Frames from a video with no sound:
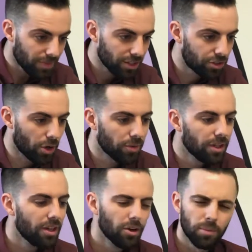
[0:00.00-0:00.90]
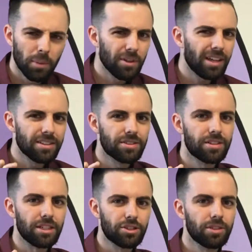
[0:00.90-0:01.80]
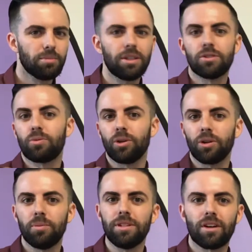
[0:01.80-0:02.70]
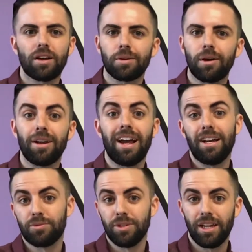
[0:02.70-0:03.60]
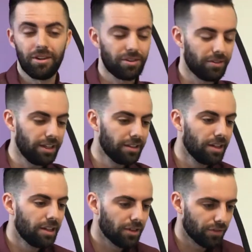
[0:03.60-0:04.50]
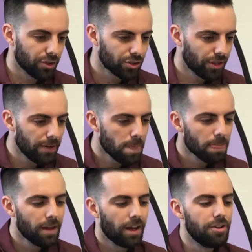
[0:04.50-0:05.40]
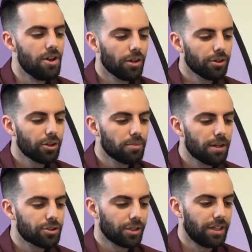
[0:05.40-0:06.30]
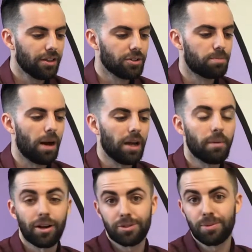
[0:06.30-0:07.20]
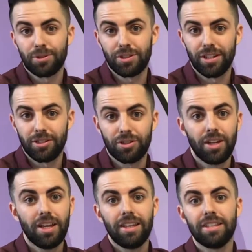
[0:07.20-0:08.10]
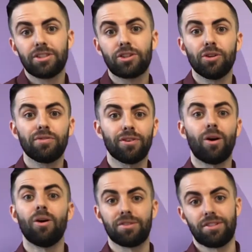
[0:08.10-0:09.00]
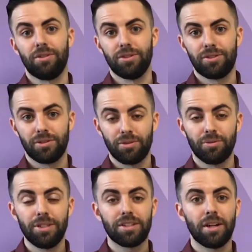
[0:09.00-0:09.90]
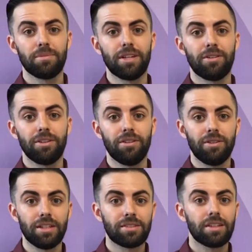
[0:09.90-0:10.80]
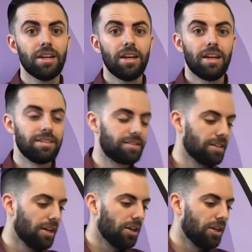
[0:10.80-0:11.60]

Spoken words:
So remember that distinction, because we're going to be talking about it as we calculate conversion rate. Another good metric here is buy box percentage. This is good for all sellers, and the reason I'm telling you this is